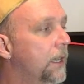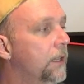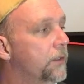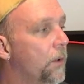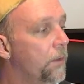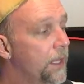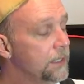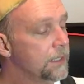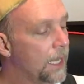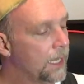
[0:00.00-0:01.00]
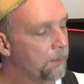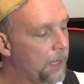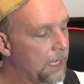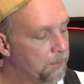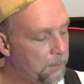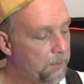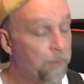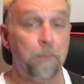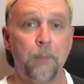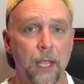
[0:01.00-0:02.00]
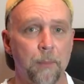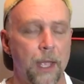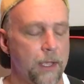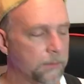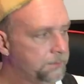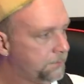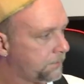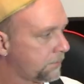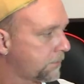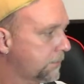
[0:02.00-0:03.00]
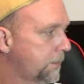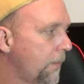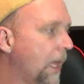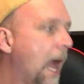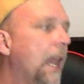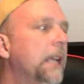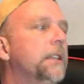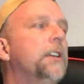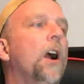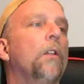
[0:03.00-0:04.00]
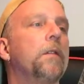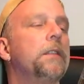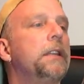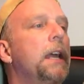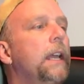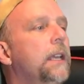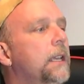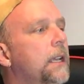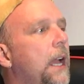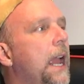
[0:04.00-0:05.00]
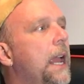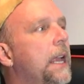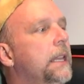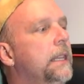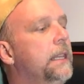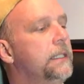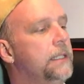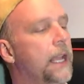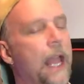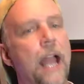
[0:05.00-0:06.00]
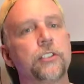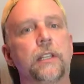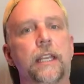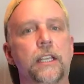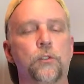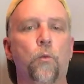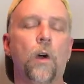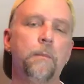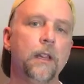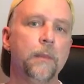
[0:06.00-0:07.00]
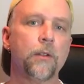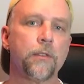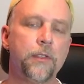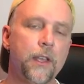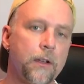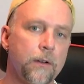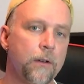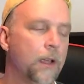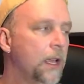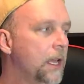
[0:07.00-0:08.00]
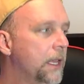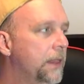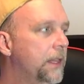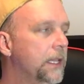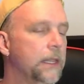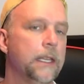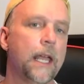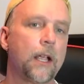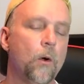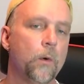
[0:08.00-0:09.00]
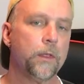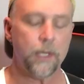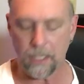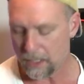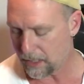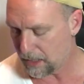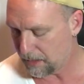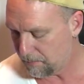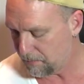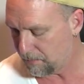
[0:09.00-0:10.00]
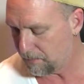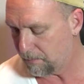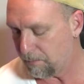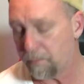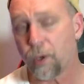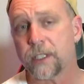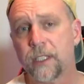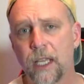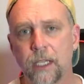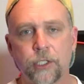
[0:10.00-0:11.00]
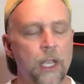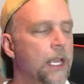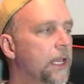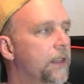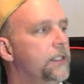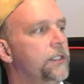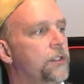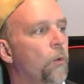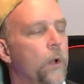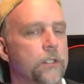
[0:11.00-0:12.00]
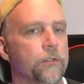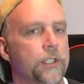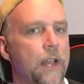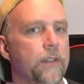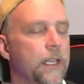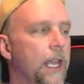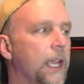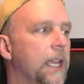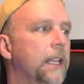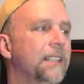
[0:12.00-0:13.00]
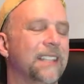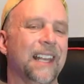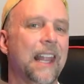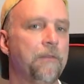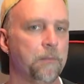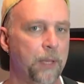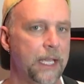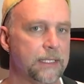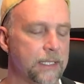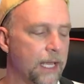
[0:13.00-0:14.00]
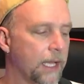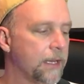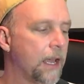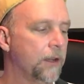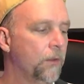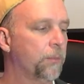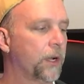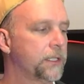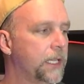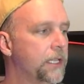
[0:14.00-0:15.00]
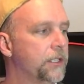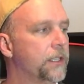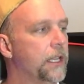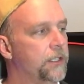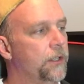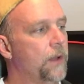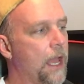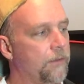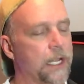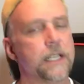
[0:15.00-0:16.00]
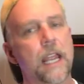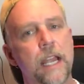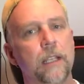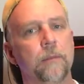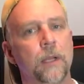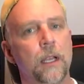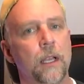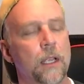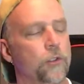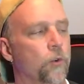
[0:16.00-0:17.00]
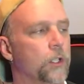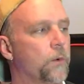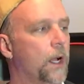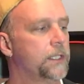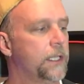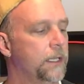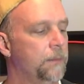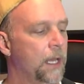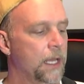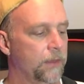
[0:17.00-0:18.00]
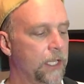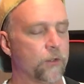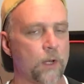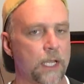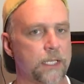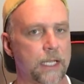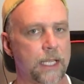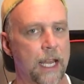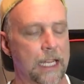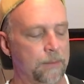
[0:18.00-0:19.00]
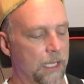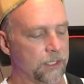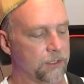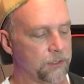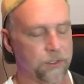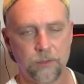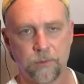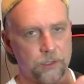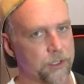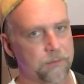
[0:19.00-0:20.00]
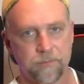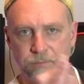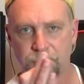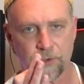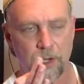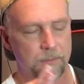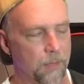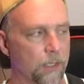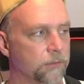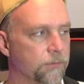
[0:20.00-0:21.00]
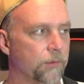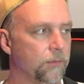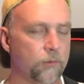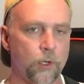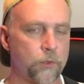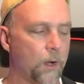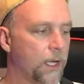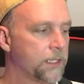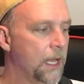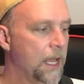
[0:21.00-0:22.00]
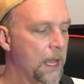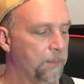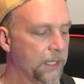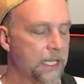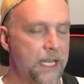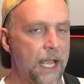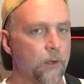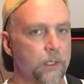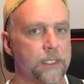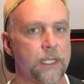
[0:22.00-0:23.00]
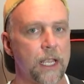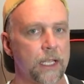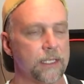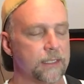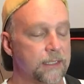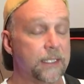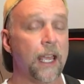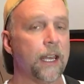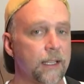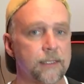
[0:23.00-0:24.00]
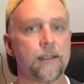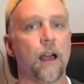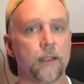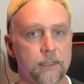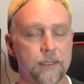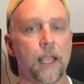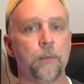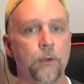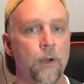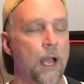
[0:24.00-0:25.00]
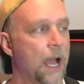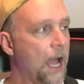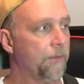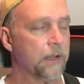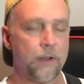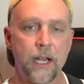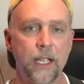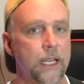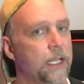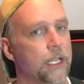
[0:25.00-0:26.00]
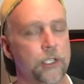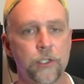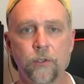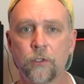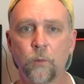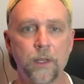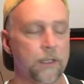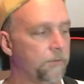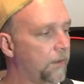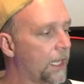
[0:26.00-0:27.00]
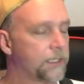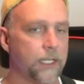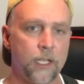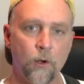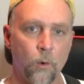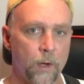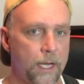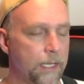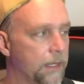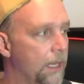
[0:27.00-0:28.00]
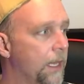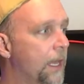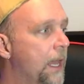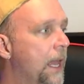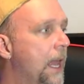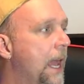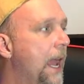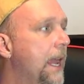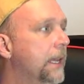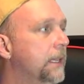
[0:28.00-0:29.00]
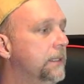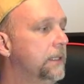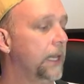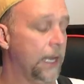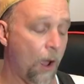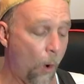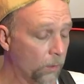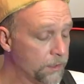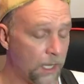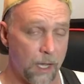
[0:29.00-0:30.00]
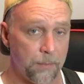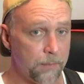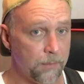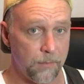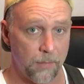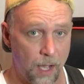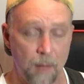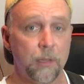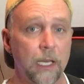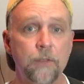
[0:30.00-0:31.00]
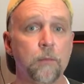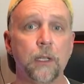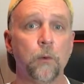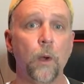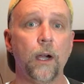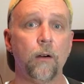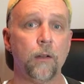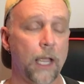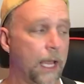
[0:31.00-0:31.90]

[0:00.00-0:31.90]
So this neck being Panga Panga, I like the color of the neck, and this neck actually is 1 millimeter thicker than the neck on the Prestige. This is the Wizard 7 neck, and it is an 11-piece neck. And I know the Prestiges, they do have titanium truss rods in them. These are not titanium. I just assumed just straight metal truss rods. But the neck on this thing is dead solid stable. I've never had any issues with it flexing or anything. And it holds up unbelievably well.